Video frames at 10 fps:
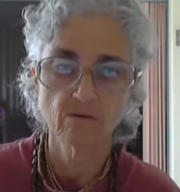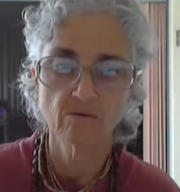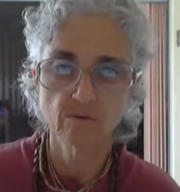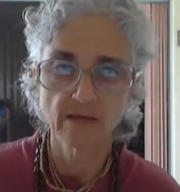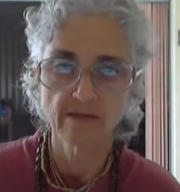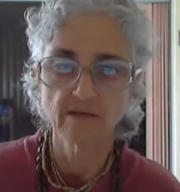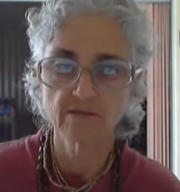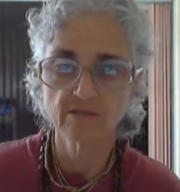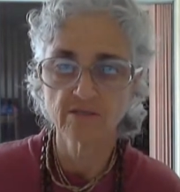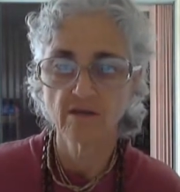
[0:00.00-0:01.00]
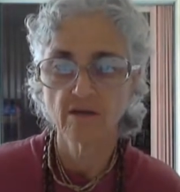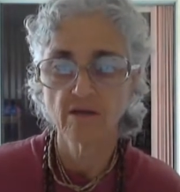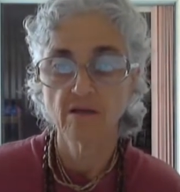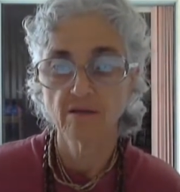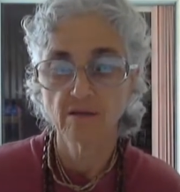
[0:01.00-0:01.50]
like this,
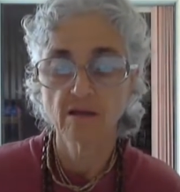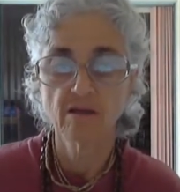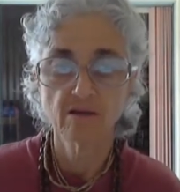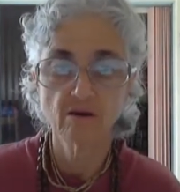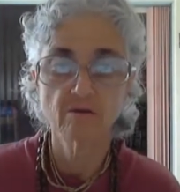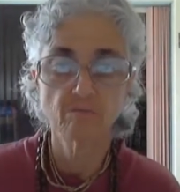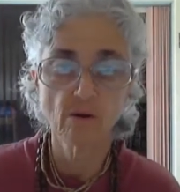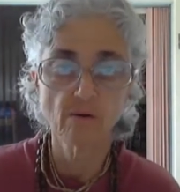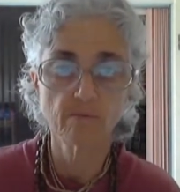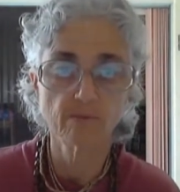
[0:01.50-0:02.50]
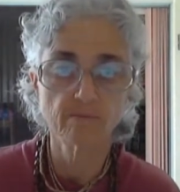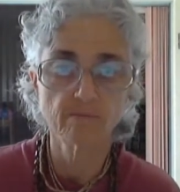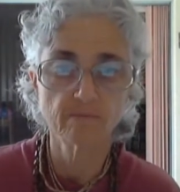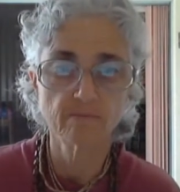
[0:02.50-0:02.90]
they got a problem.